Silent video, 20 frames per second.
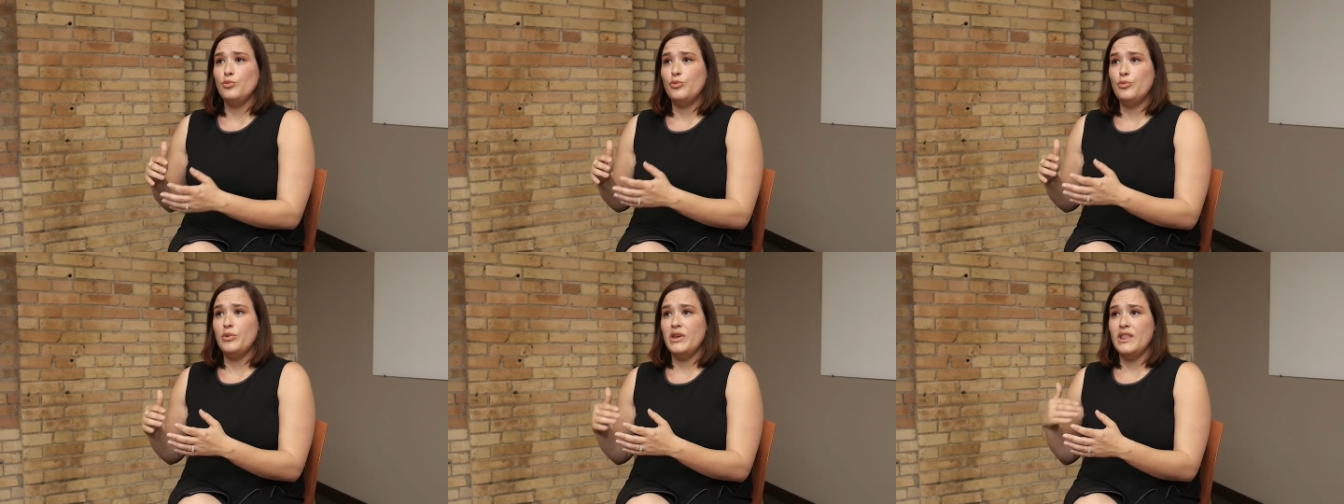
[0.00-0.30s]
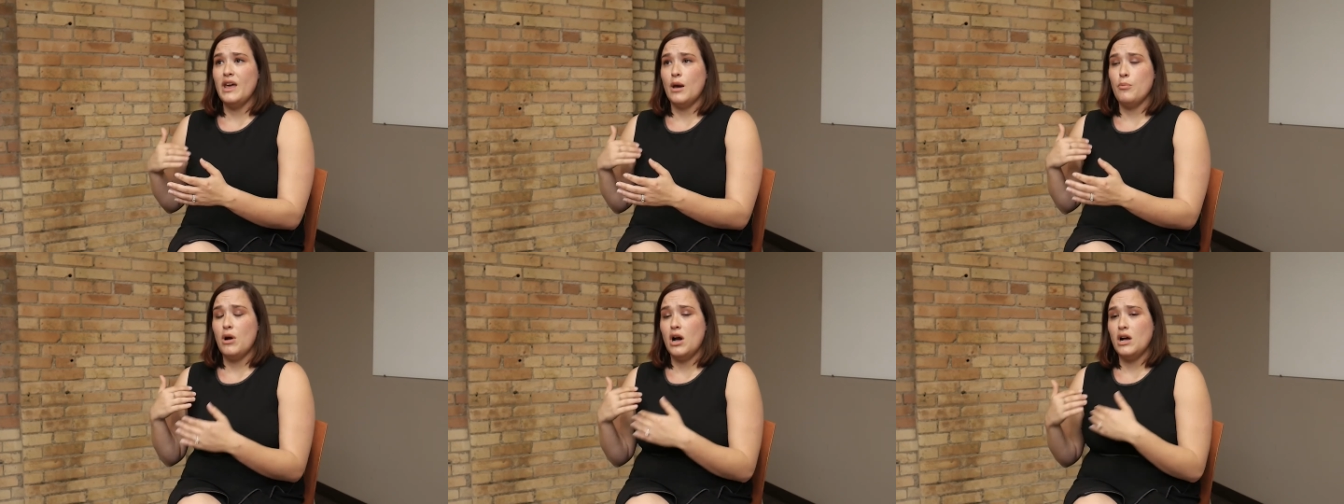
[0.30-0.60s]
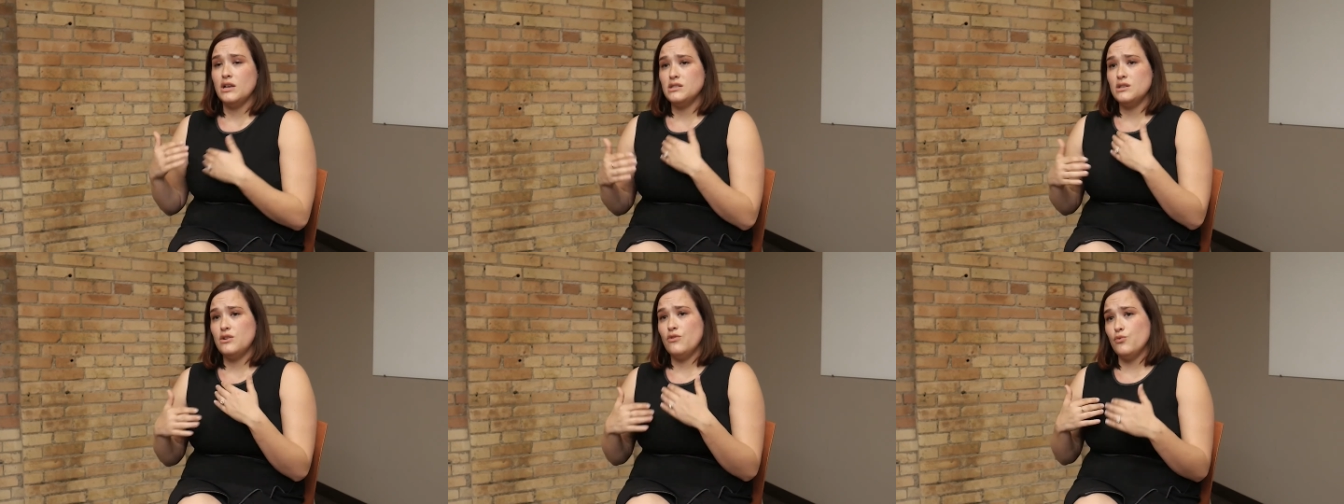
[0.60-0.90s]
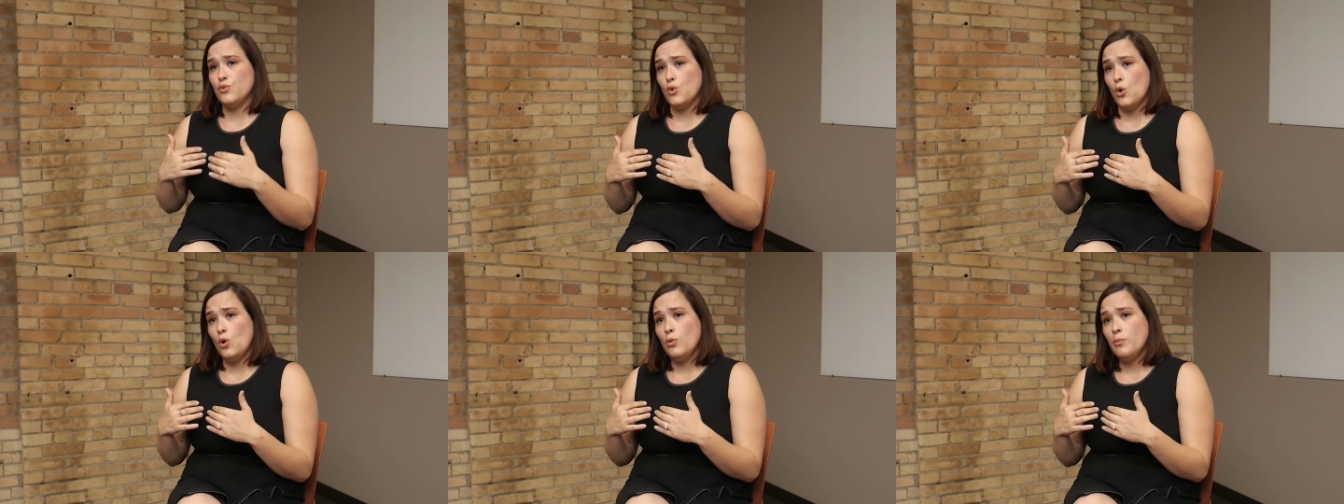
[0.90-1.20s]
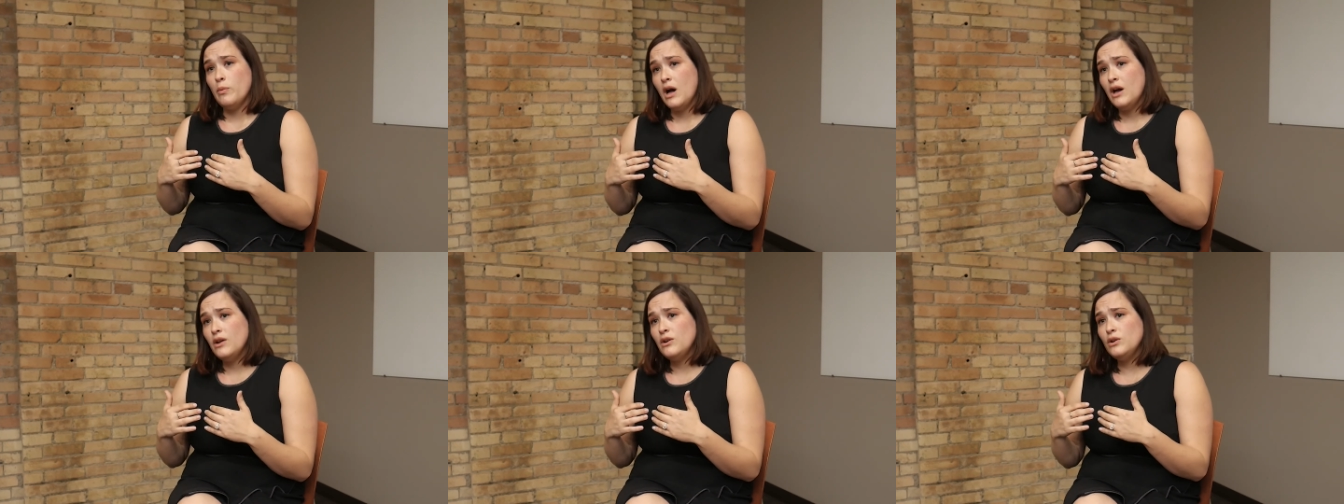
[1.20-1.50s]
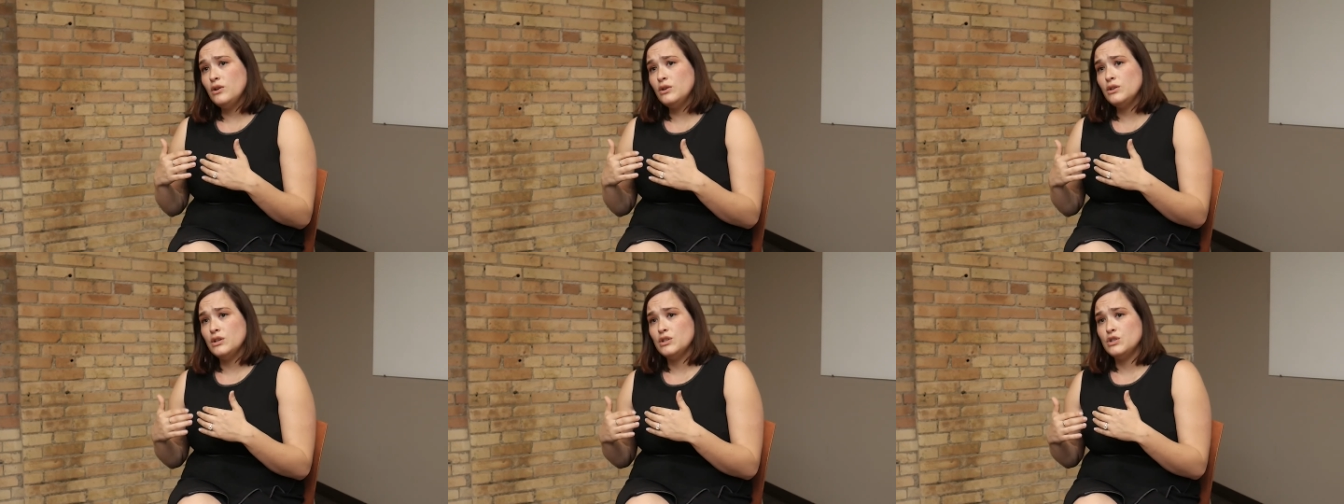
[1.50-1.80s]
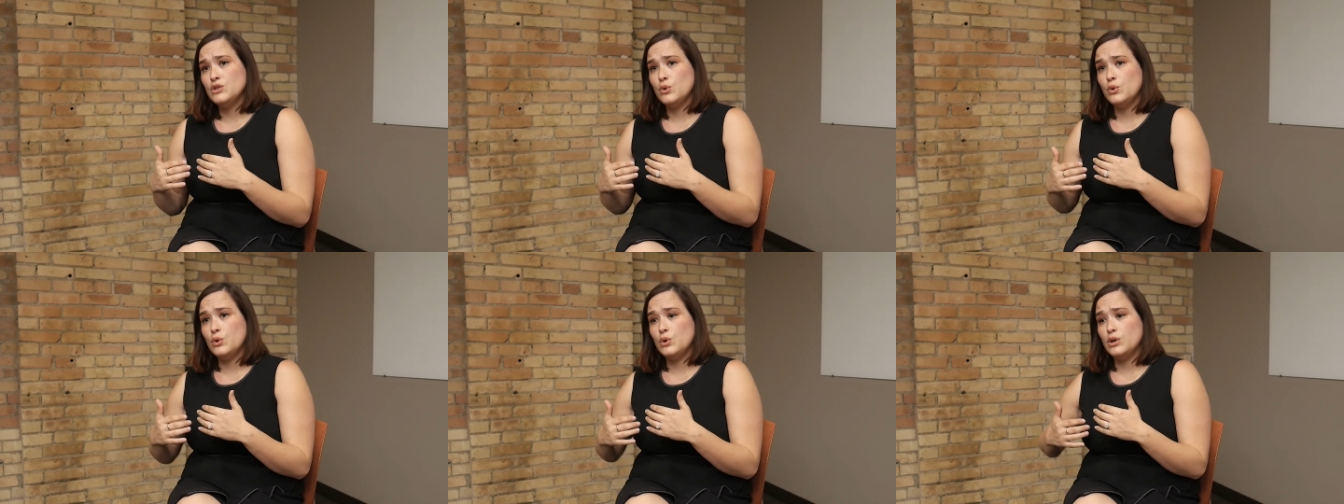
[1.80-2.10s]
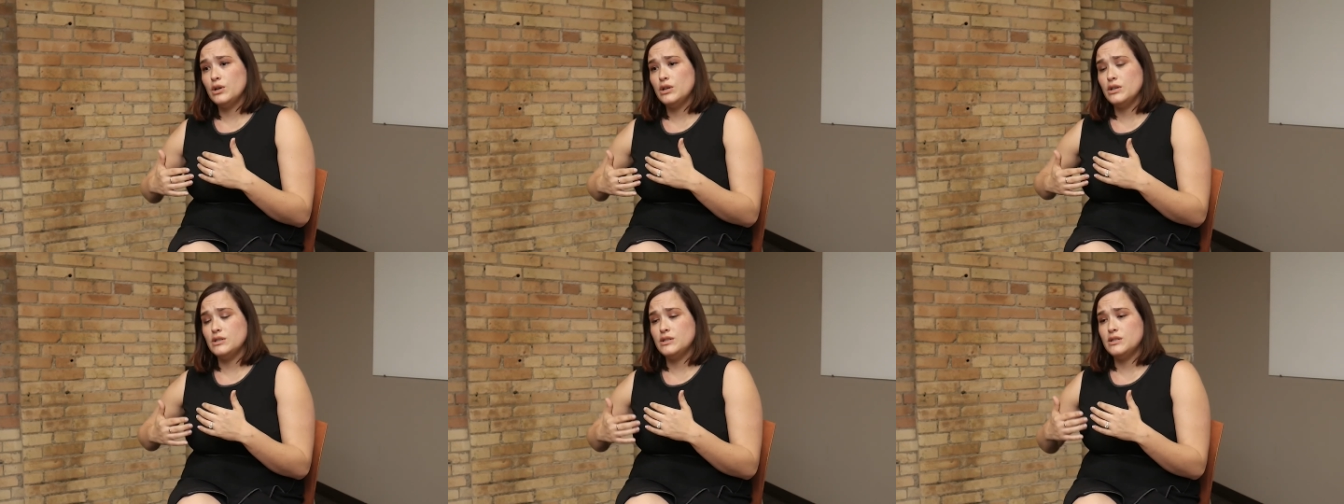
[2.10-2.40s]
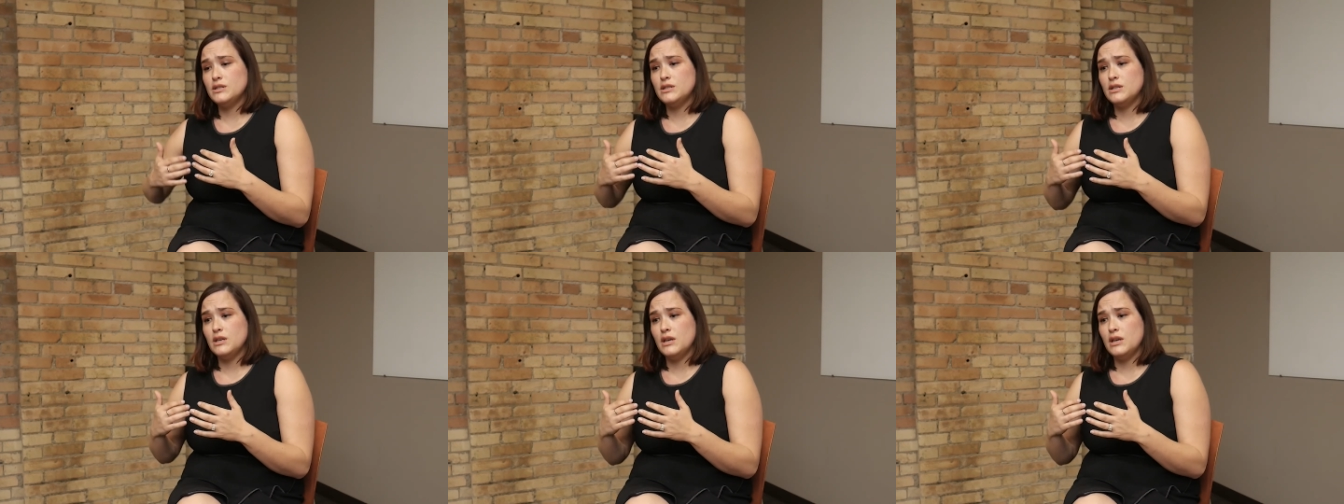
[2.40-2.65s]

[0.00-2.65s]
be that positive role model towards